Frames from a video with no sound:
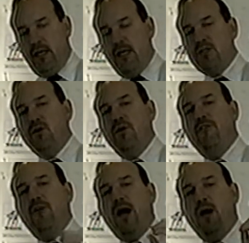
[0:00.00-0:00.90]
it's going to
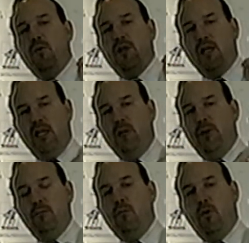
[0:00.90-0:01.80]
fire with a little
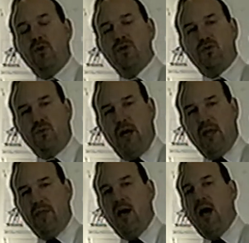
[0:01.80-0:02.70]
bit more strength